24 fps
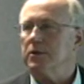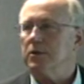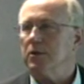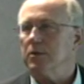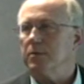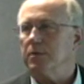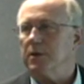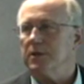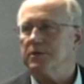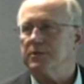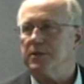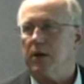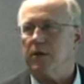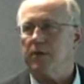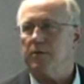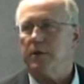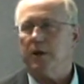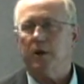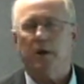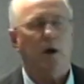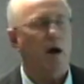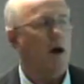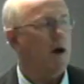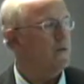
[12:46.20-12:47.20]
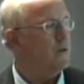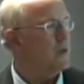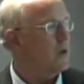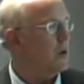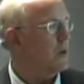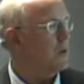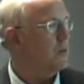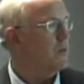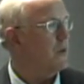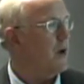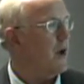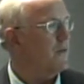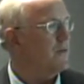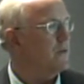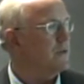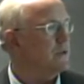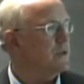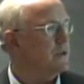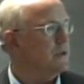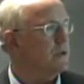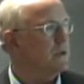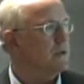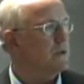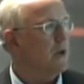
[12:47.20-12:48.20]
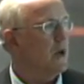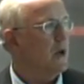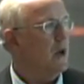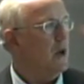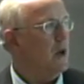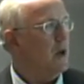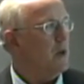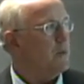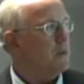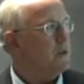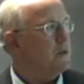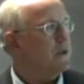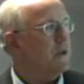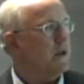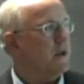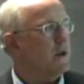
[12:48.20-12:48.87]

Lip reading: to, because everybody will have their own preferences. But at the